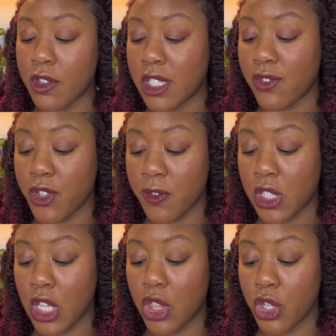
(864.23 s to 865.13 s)
is
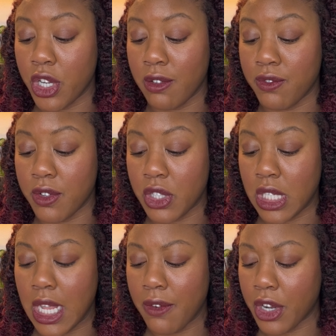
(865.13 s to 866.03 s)
15, 30,
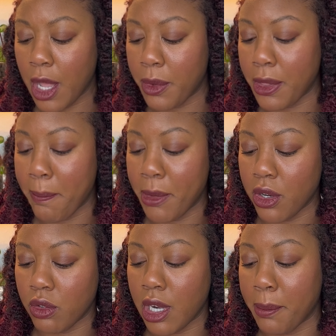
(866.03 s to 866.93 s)
15. I forget what the
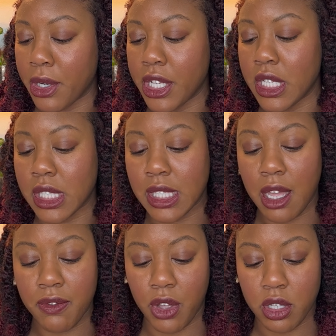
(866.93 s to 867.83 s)
middle number is. Is
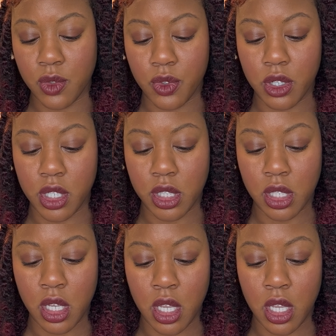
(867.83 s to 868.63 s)
that phosphorus?